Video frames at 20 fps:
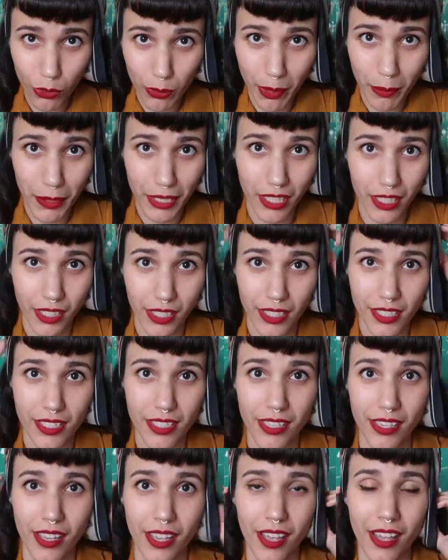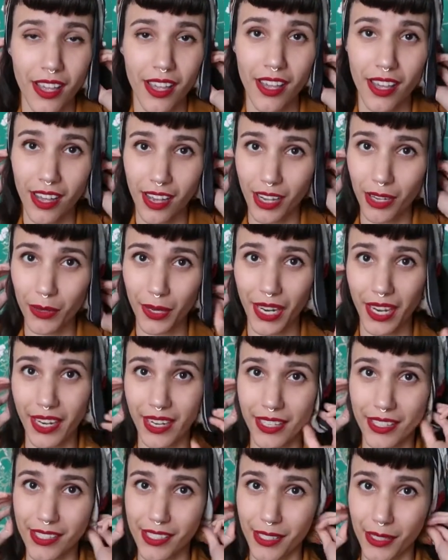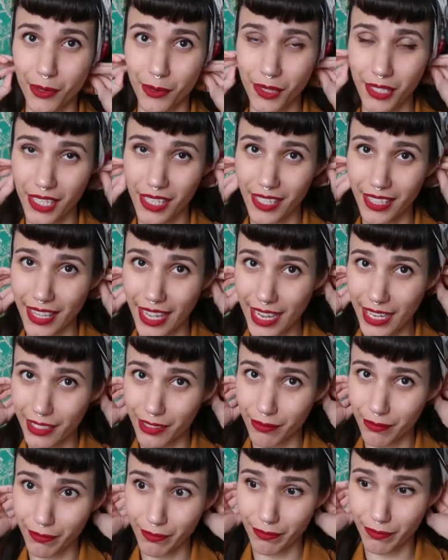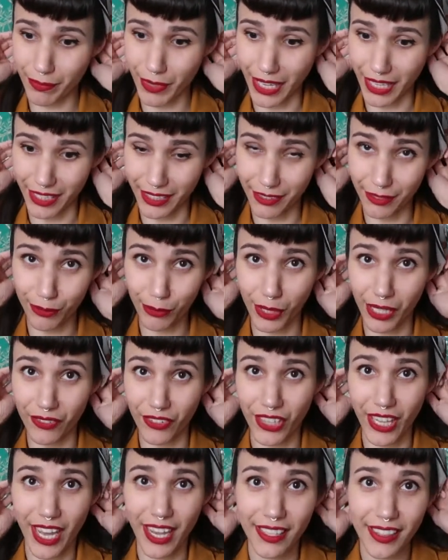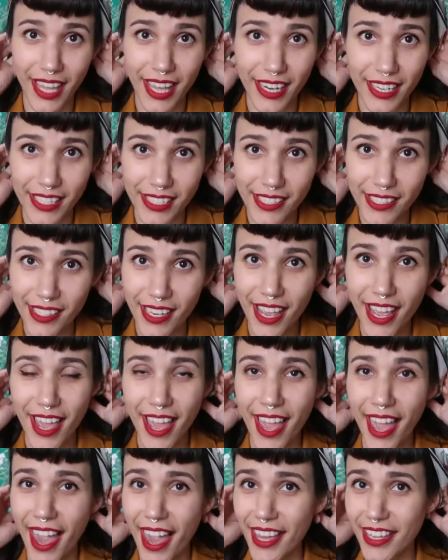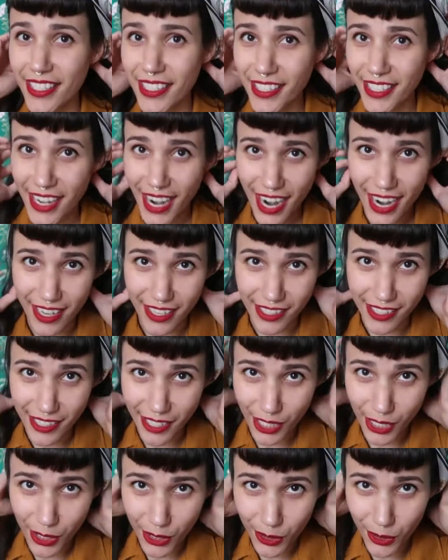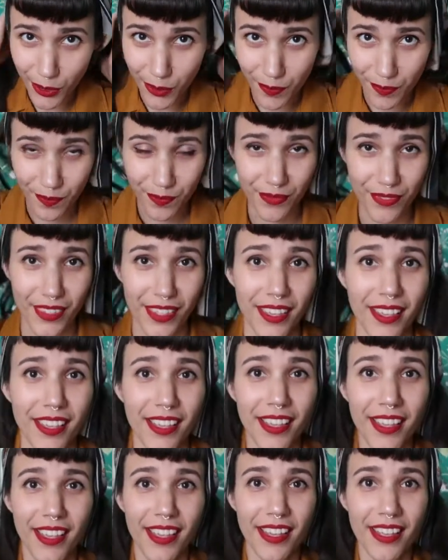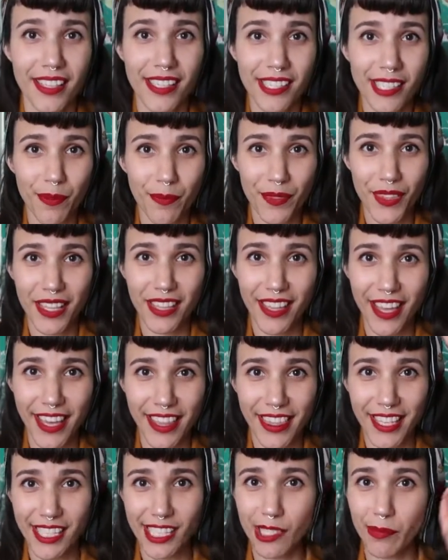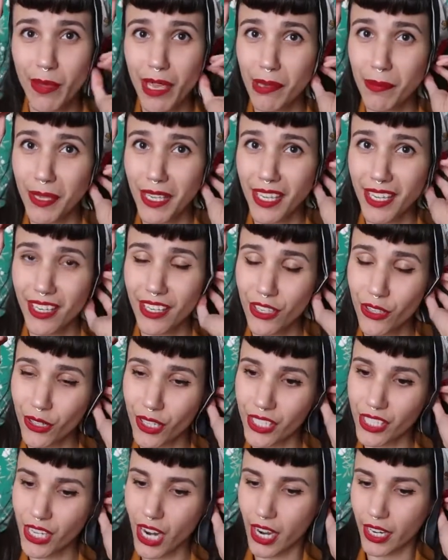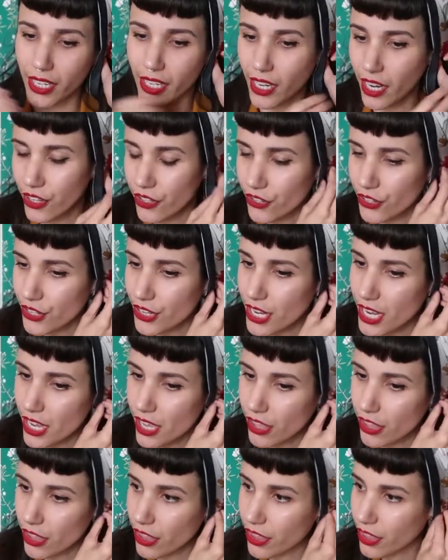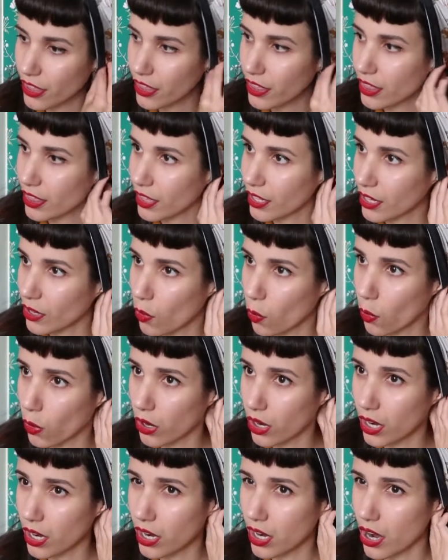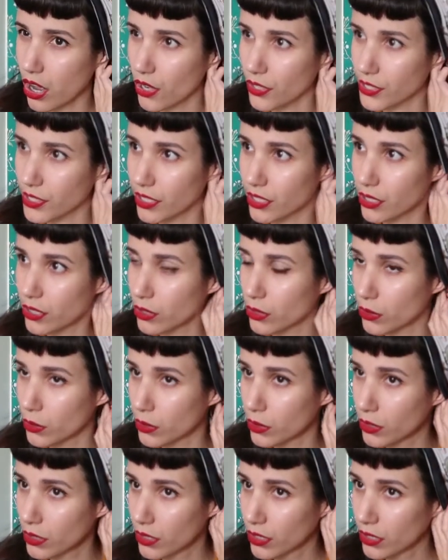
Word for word: Maybe not. Okay, so tuck that in, whatever the heck that is. And yeah, so something like this maybe, you could tuck it underneath or also